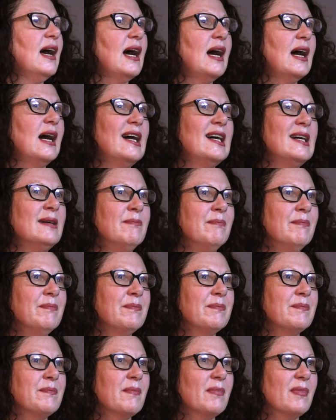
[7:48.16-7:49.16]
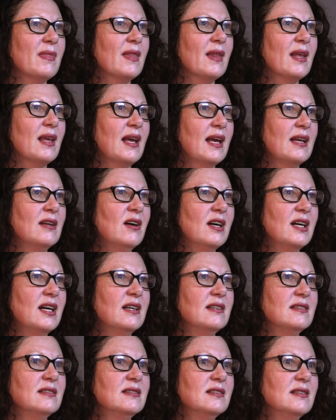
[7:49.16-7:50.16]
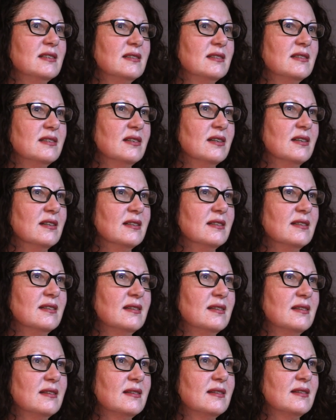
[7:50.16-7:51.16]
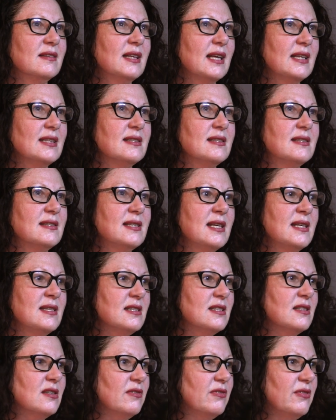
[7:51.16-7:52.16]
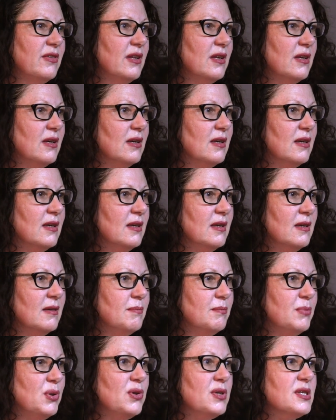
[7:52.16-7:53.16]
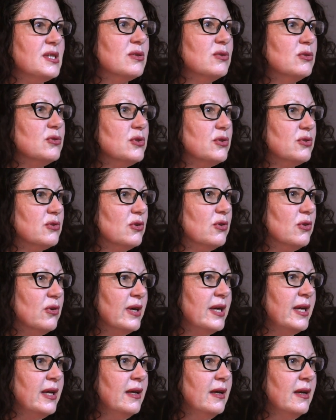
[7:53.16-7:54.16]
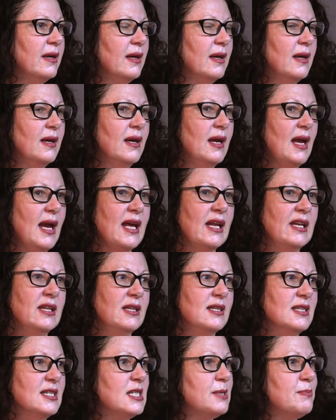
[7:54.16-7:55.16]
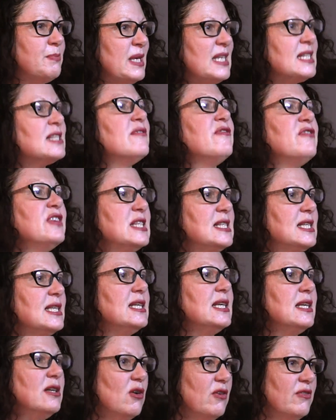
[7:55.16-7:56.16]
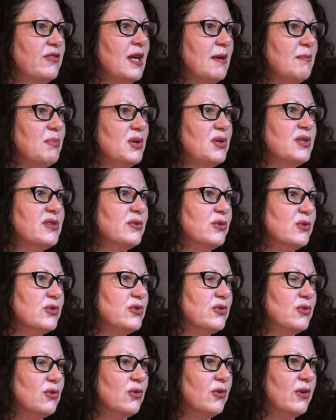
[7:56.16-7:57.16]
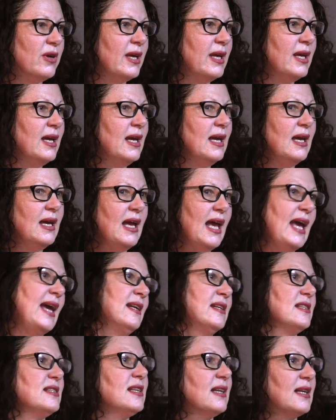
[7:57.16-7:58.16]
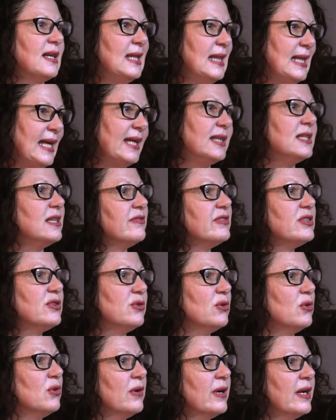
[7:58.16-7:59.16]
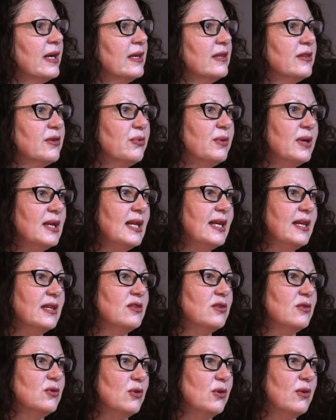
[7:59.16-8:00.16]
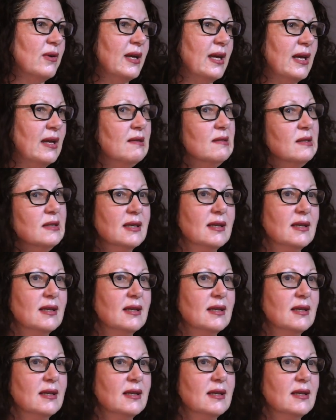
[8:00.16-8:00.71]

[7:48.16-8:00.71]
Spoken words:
And I, you know, that sense of the personal story and the specificity of that personal story. And it's a collective story. Mm. It's really a story